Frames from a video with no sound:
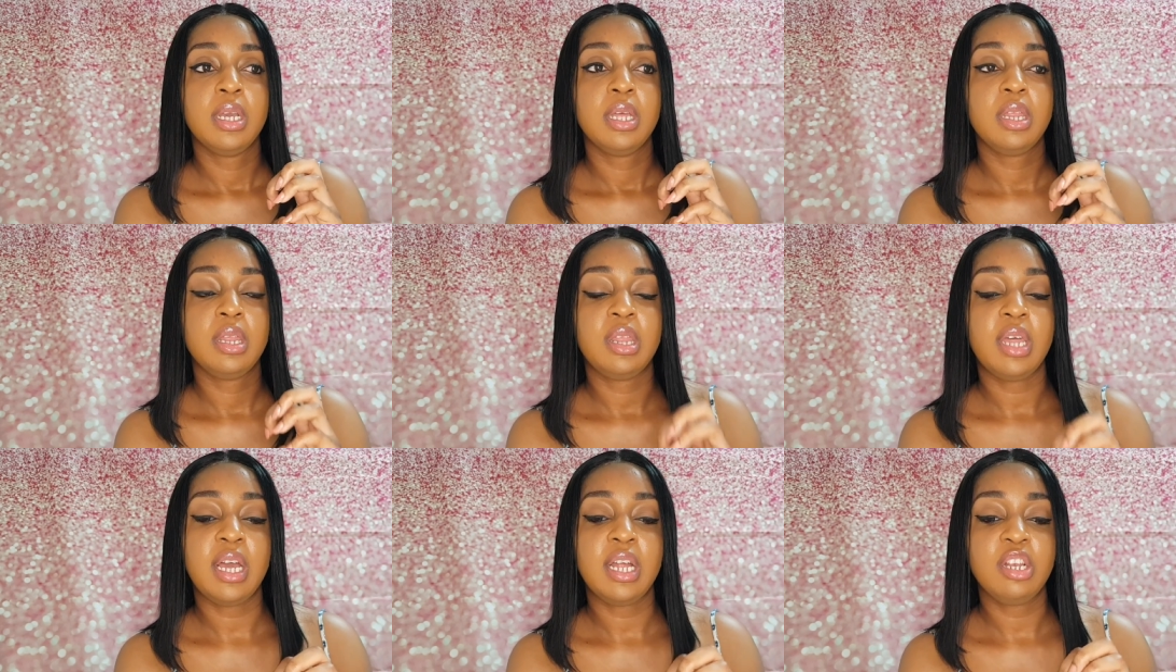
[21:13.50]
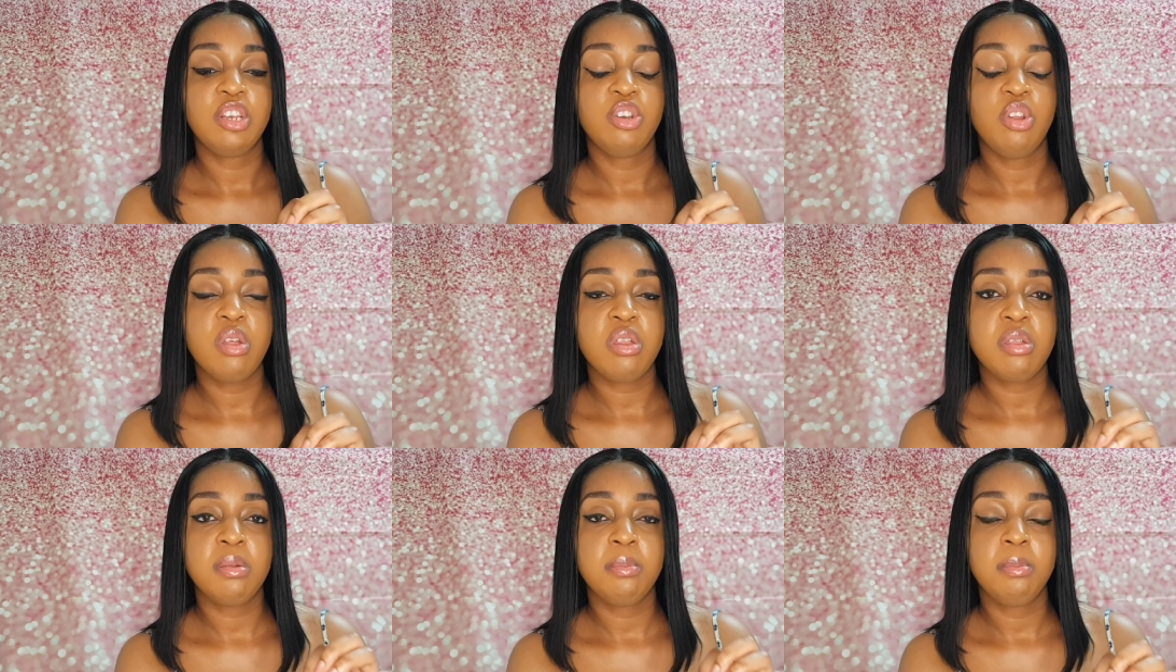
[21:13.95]
That
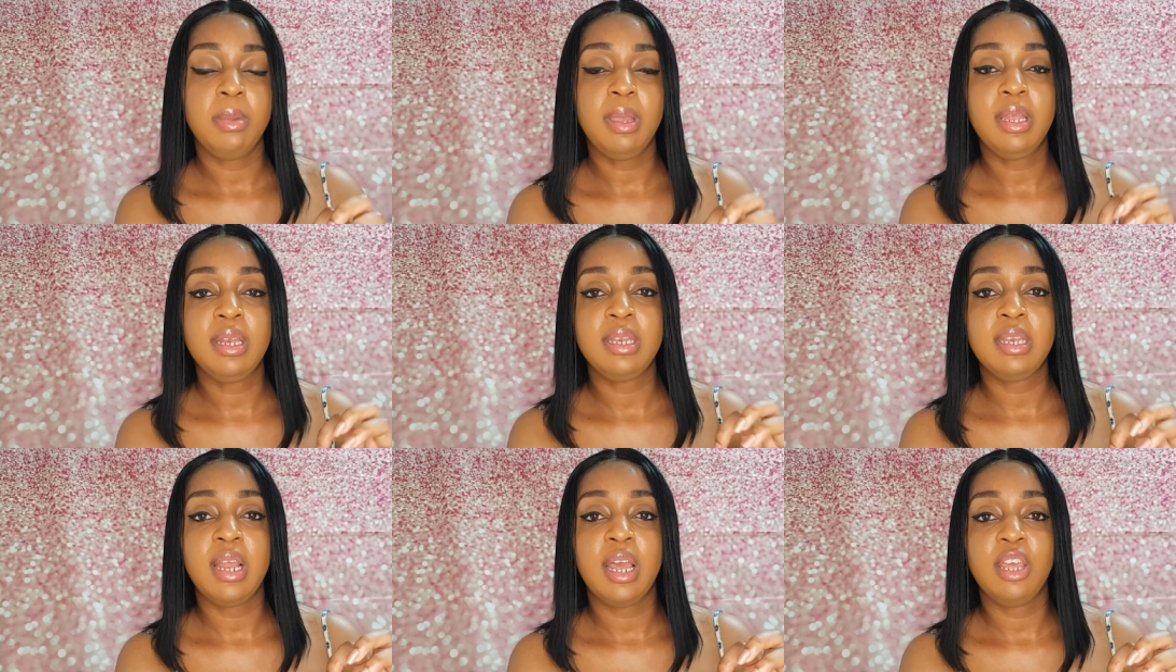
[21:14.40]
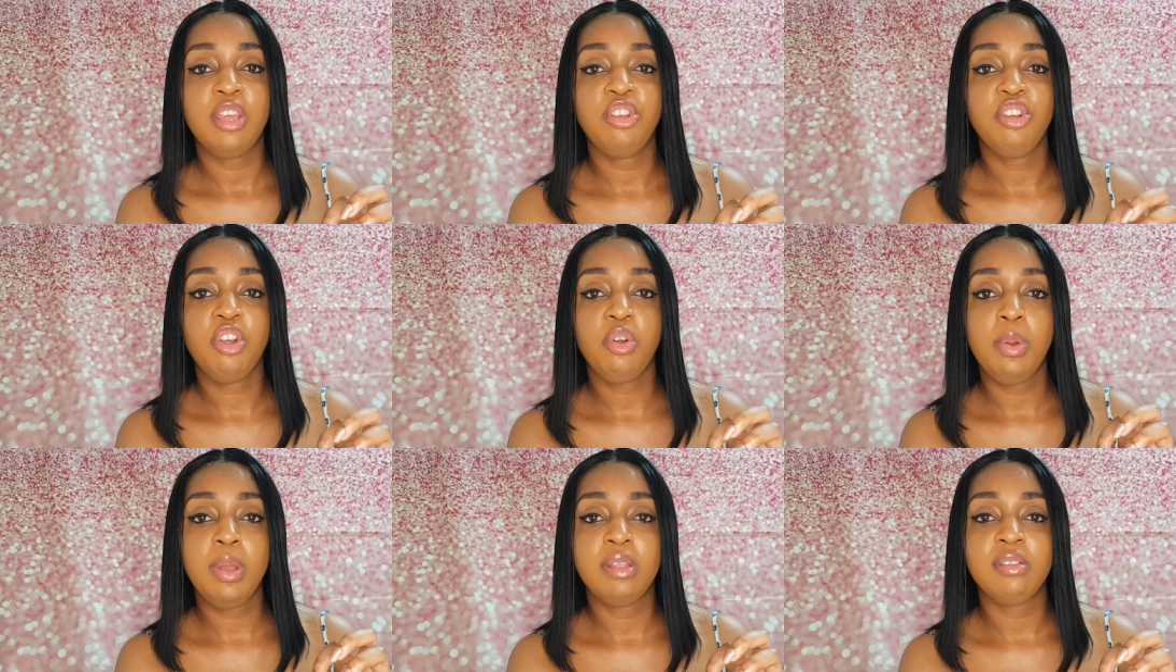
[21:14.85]
doesn't mean that
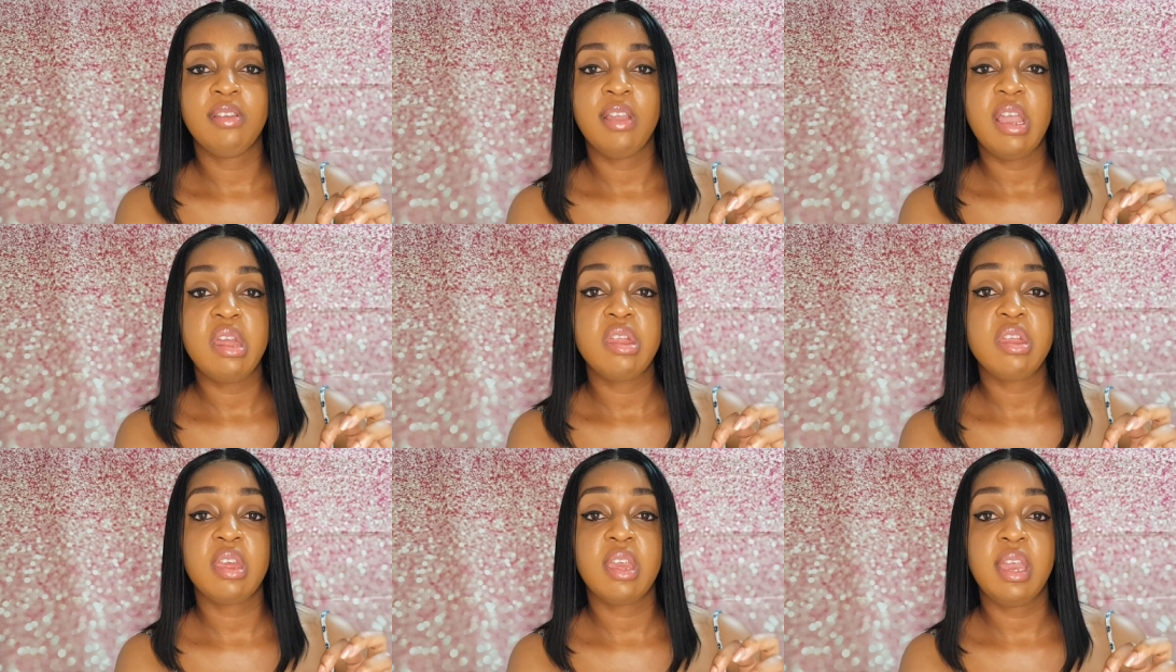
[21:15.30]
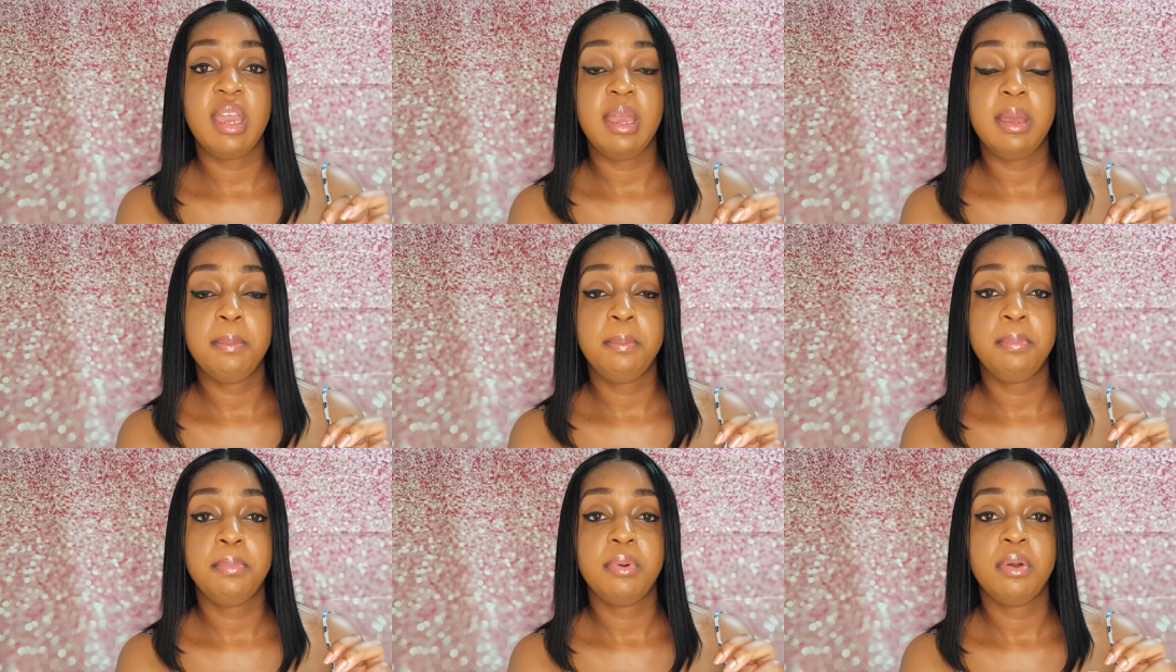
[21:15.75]
you're going to
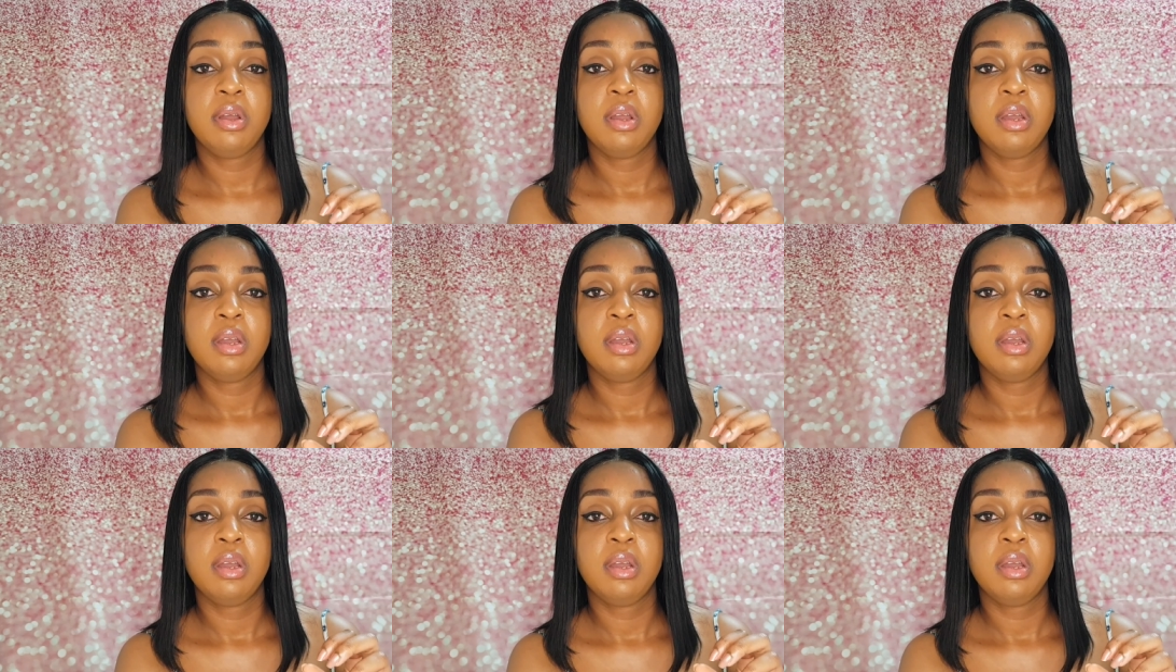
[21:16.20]
escape